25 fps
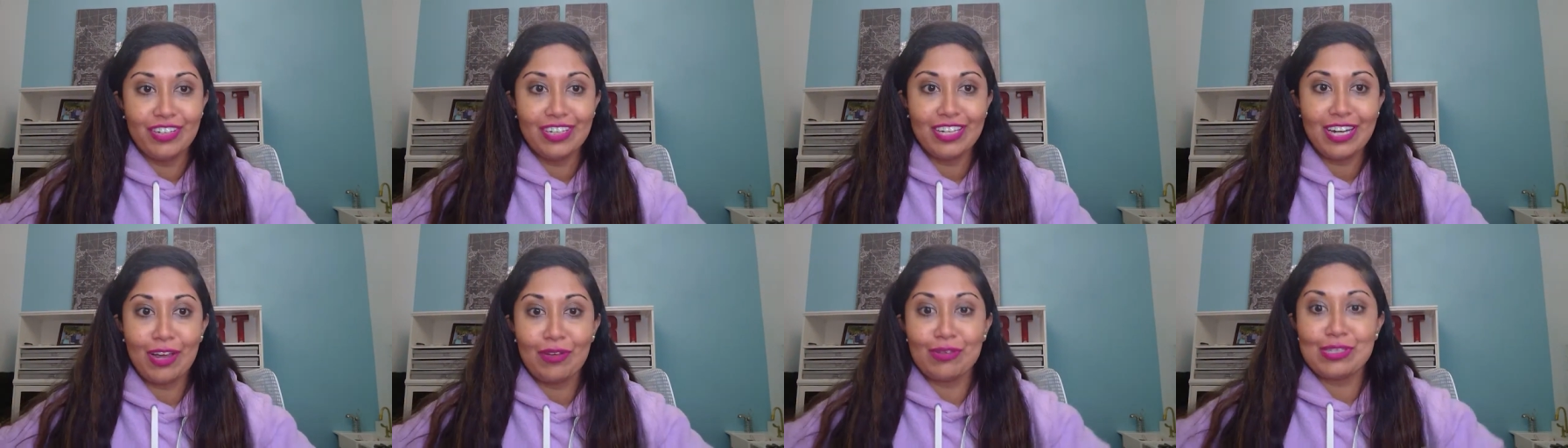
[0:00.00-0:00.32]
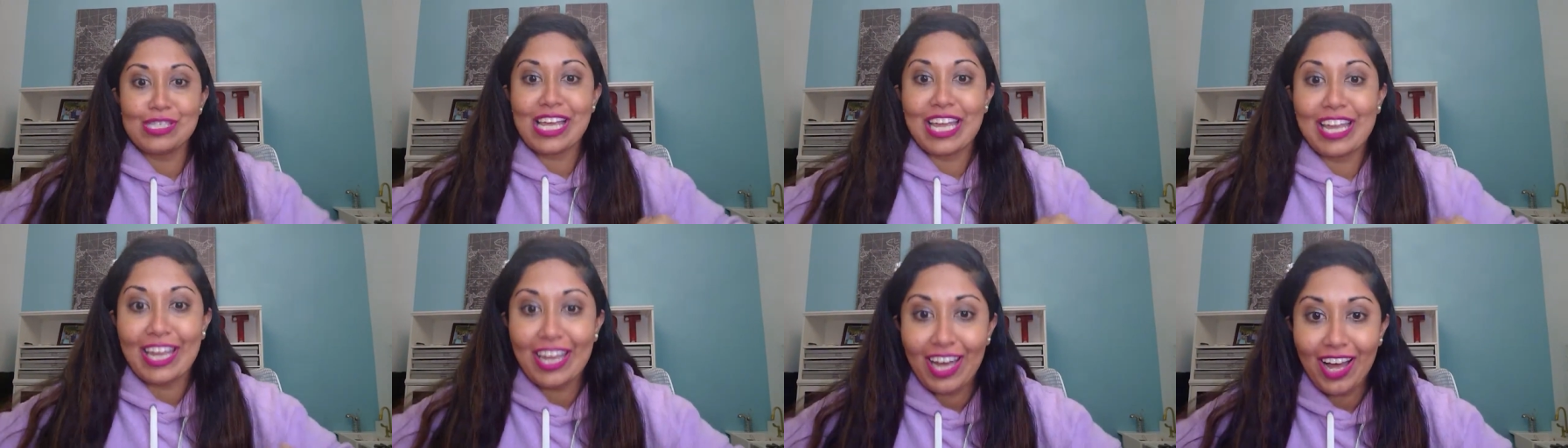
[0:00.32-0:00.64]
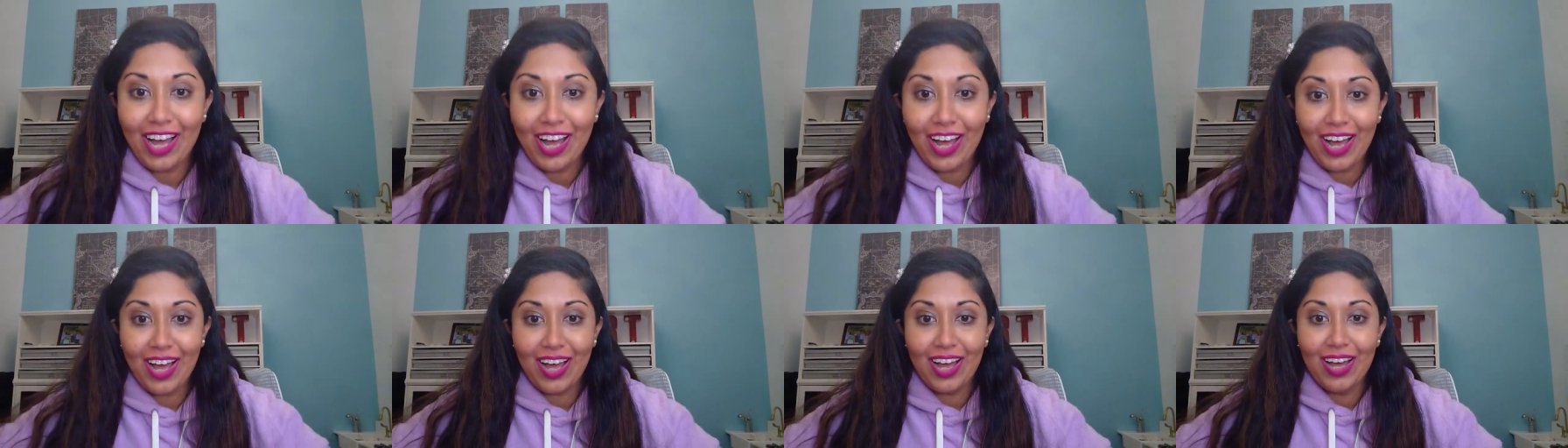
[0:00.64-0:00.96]
And I was like,
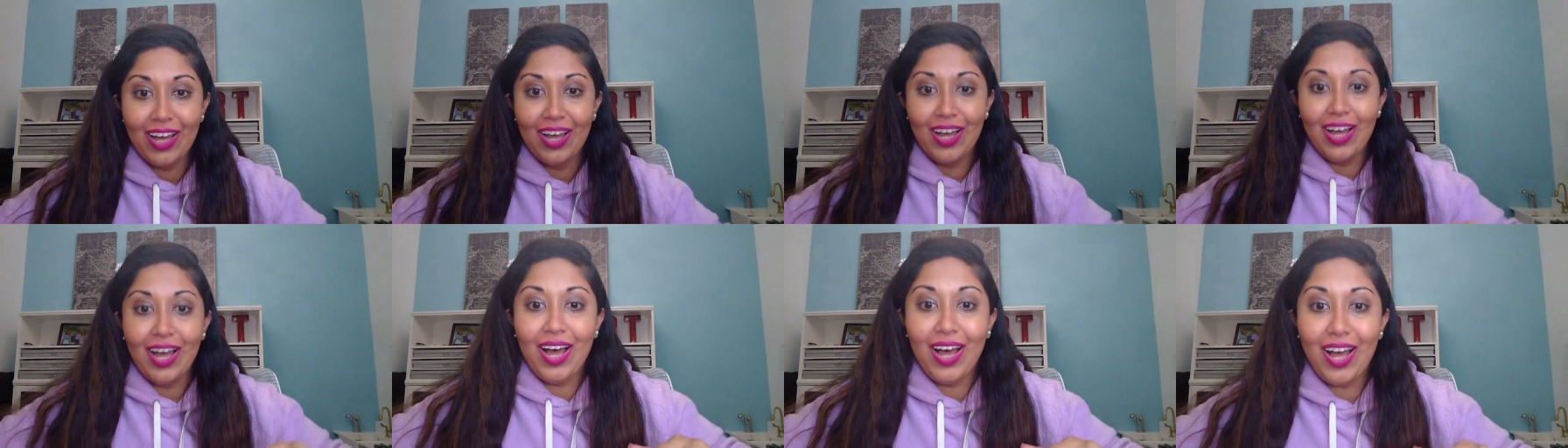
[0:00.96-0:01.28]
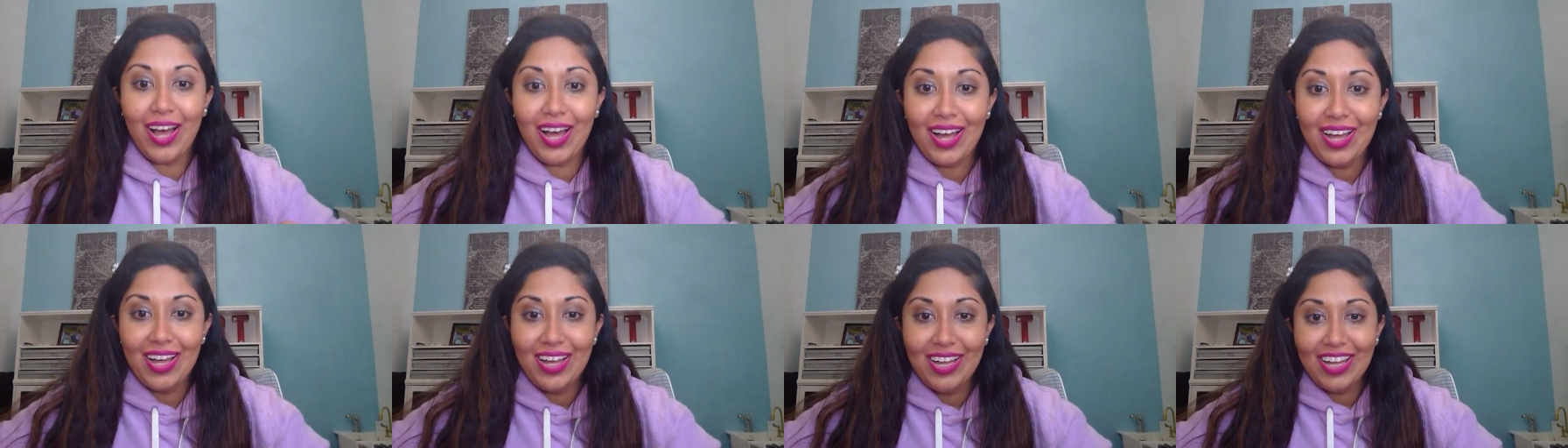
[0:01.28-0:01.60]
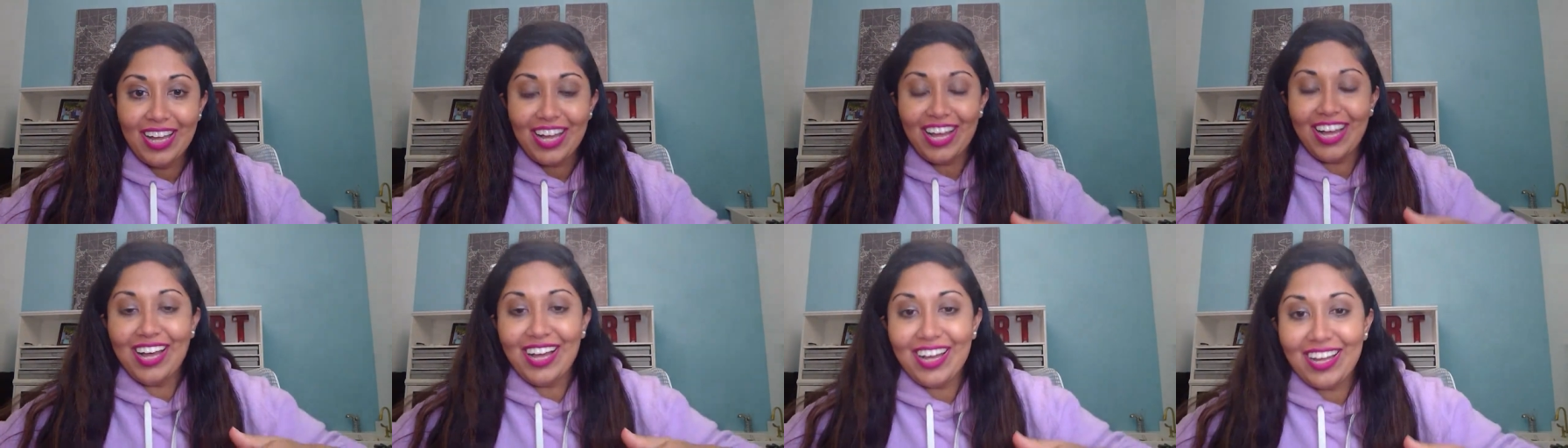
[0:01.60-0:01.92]
uh, uh,
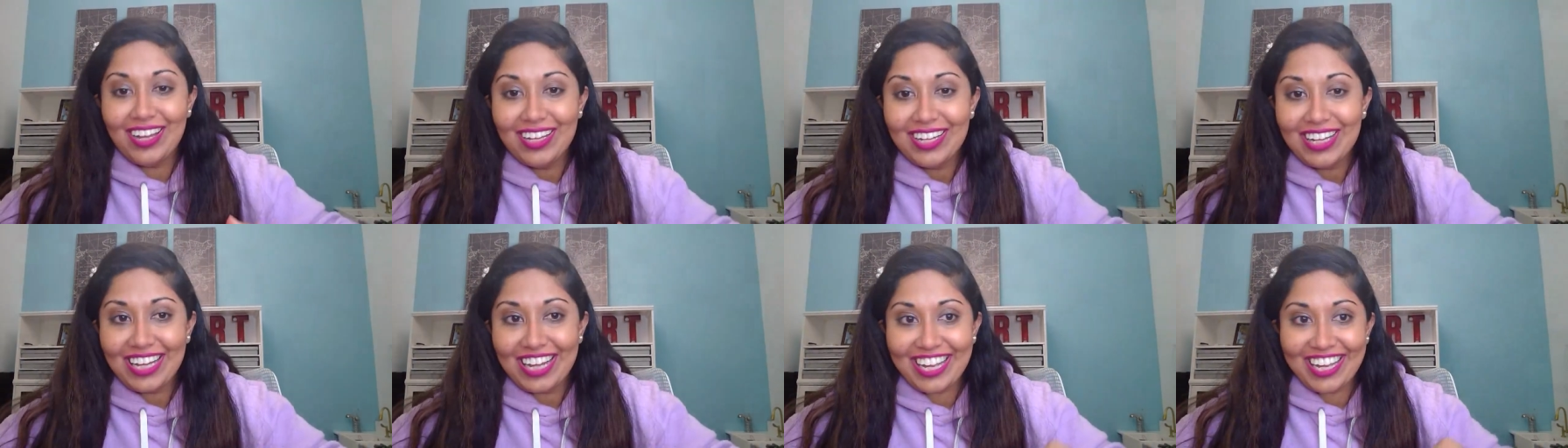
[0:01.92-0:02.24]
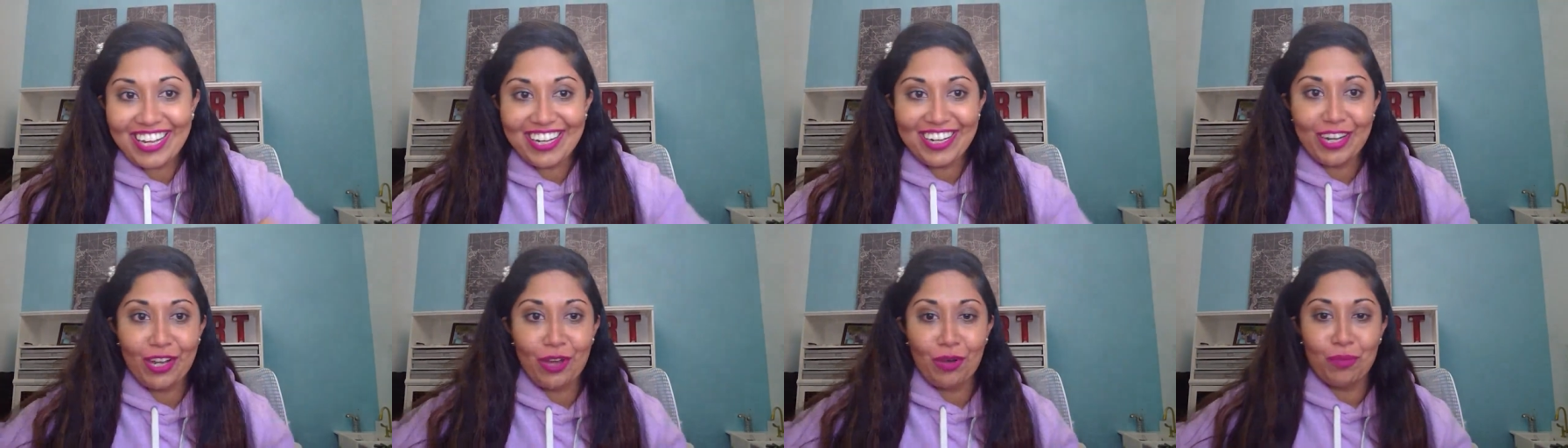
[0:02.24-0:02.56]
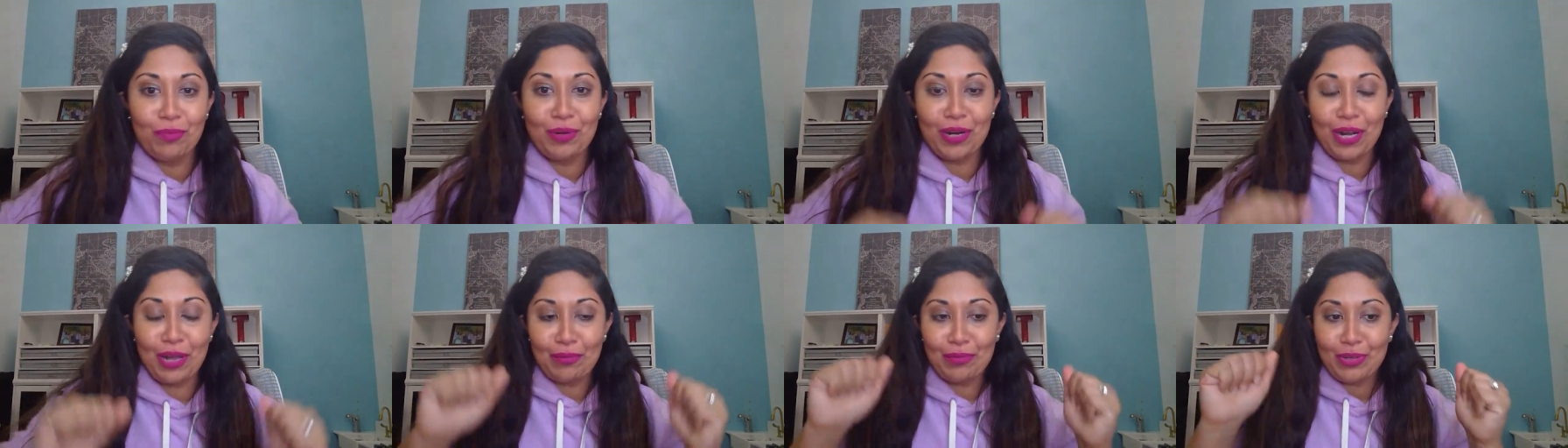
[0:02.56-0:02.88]
uh, I got to go,
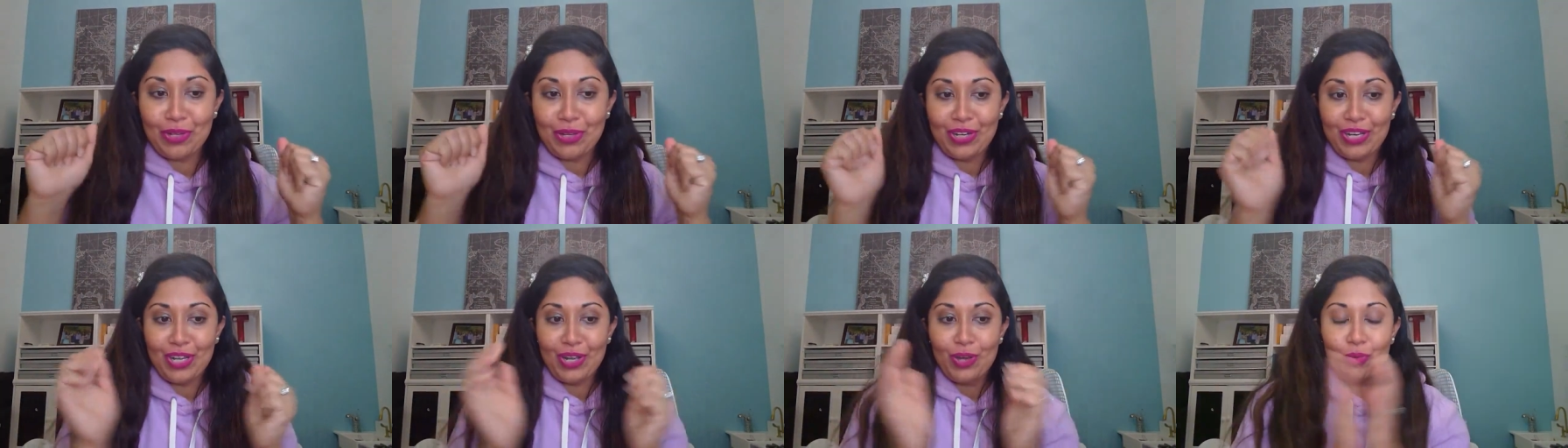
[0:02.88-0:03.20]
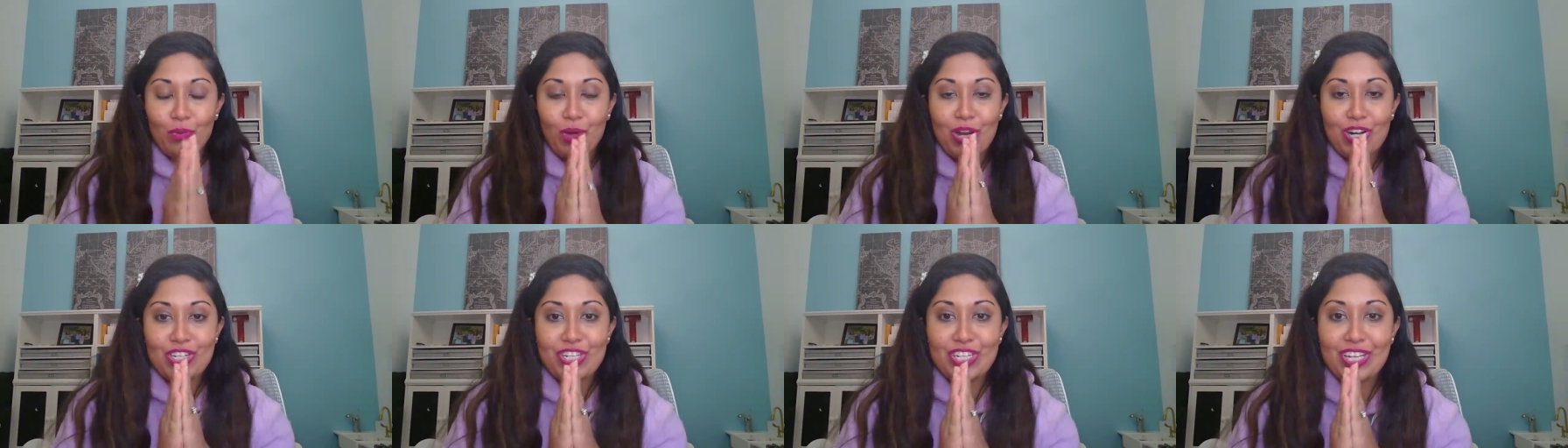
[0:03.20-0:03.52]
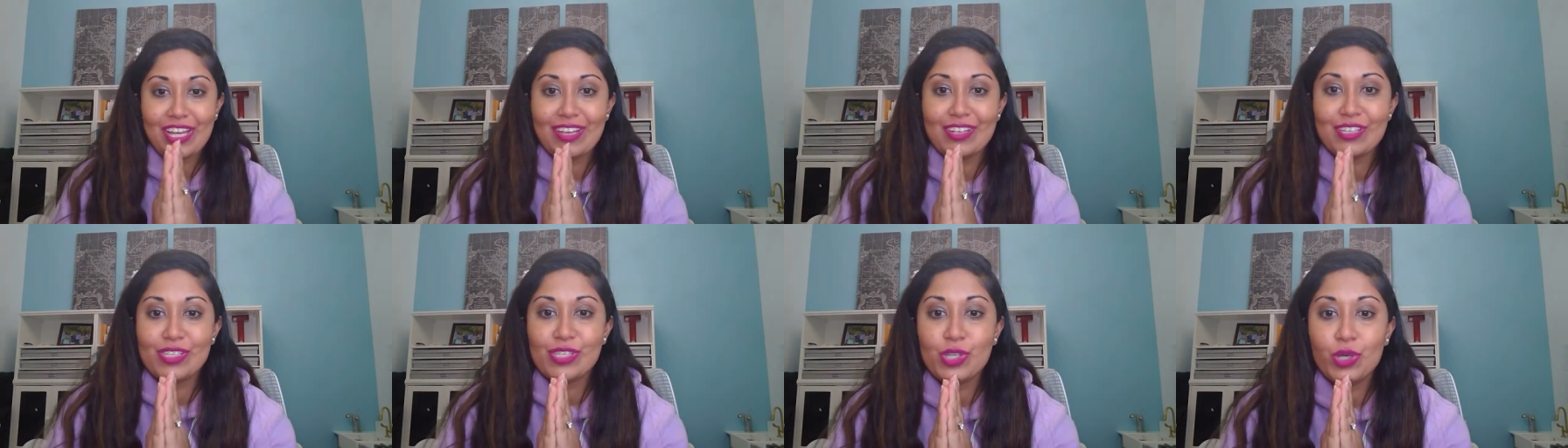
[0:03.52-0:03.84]
but I'm going to go watch
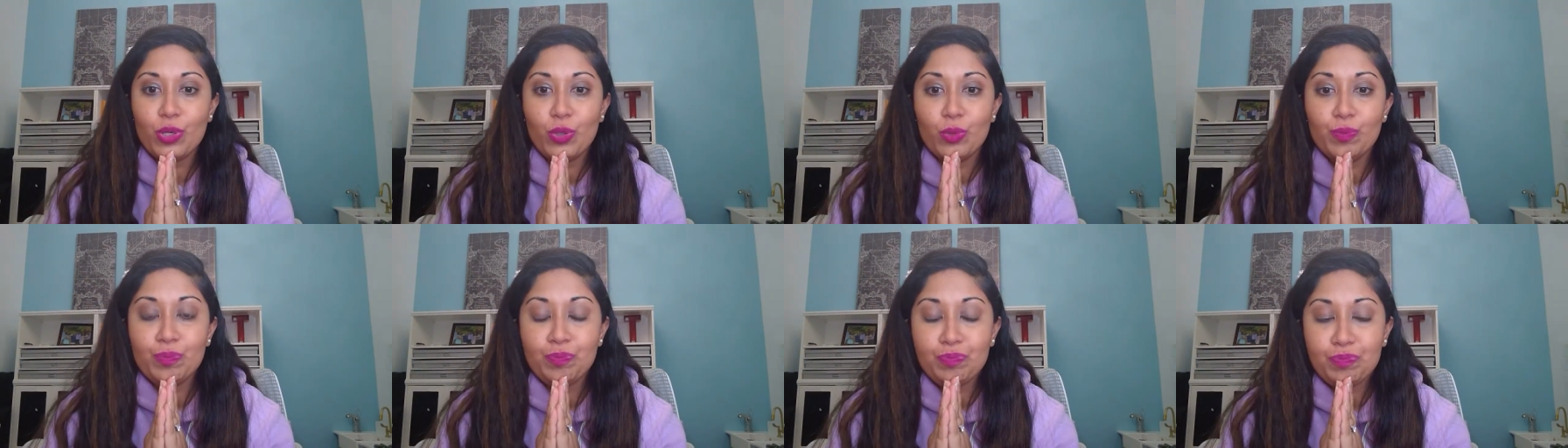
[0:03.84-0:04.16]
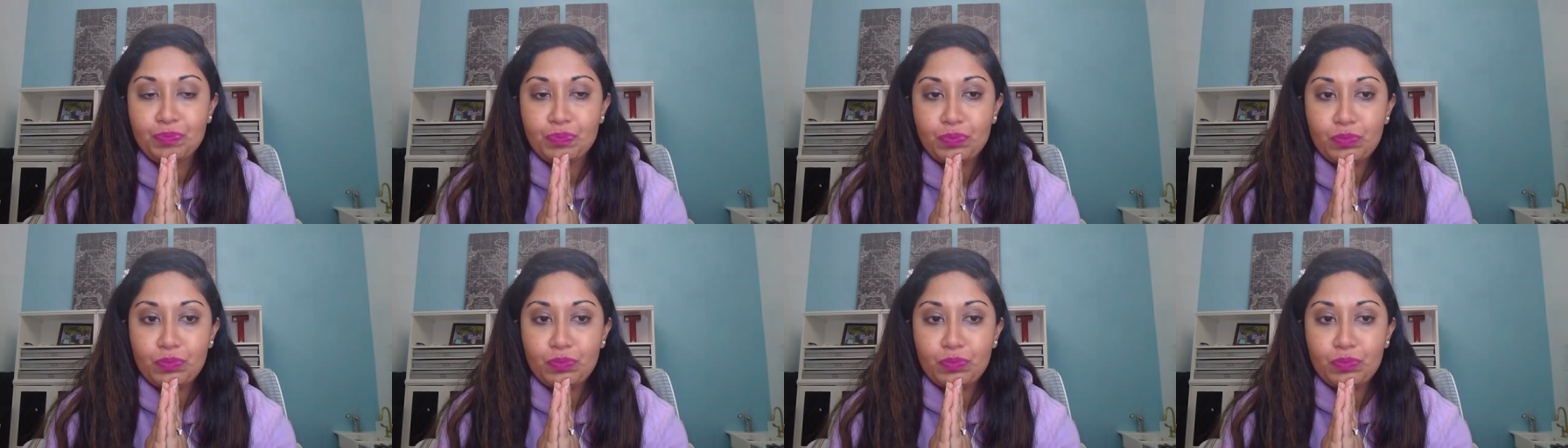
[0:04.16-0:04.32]
that. So,